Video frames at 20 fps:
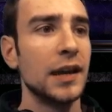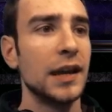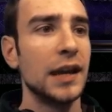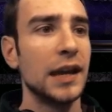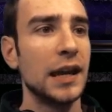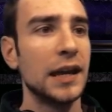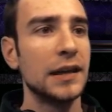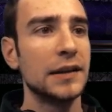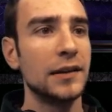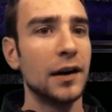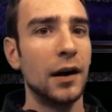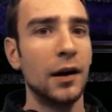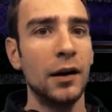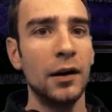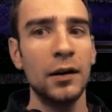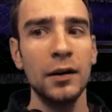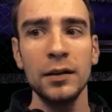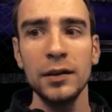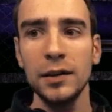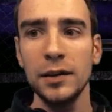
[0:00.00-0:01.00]
And
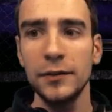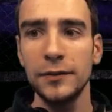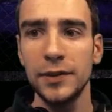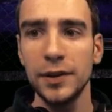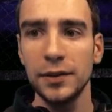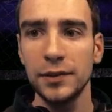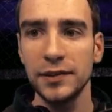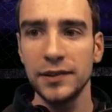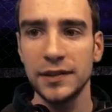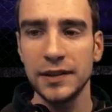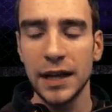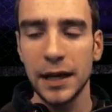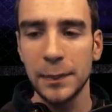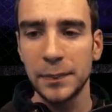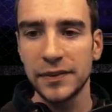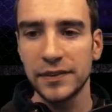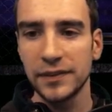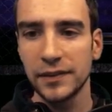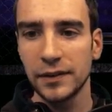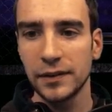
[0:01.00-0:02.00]
all of those
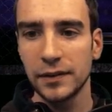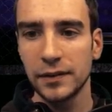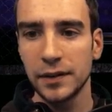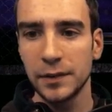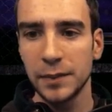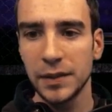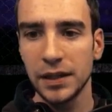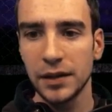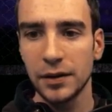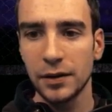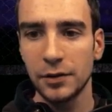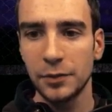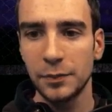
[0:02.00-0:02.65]
steps, let me go